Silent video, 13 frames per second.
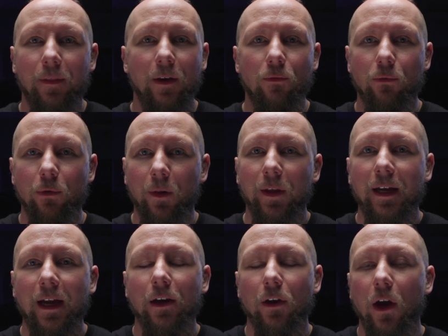They really
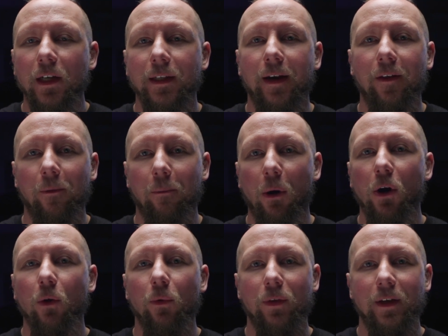kind of knocked it out of the
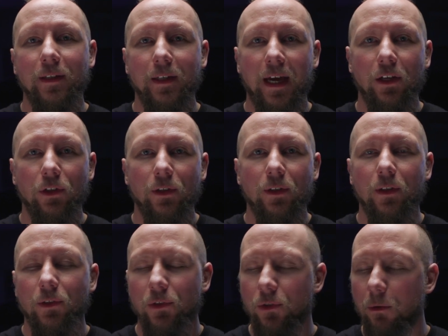park with these gauges.
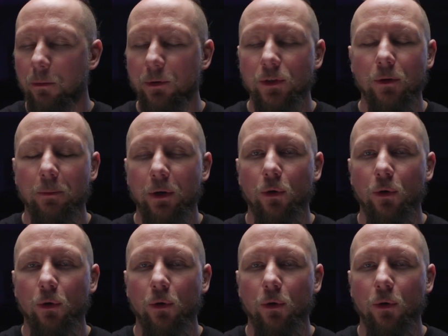Super, super